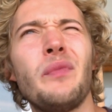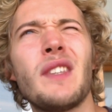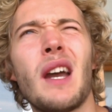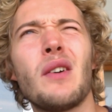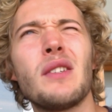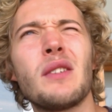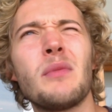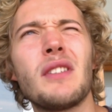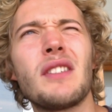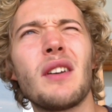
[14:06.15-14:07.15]
Taoism
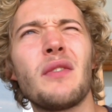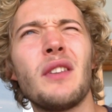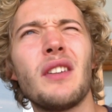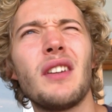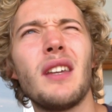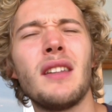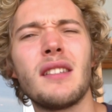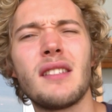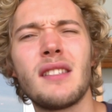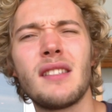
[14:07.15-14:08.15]
and stuff in the
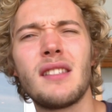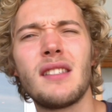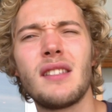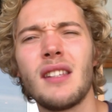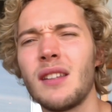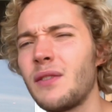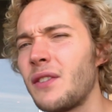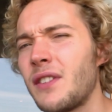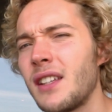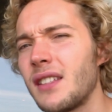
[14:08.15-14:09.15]

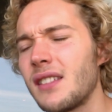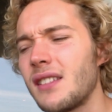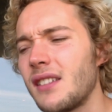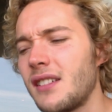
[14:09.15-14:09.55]
50s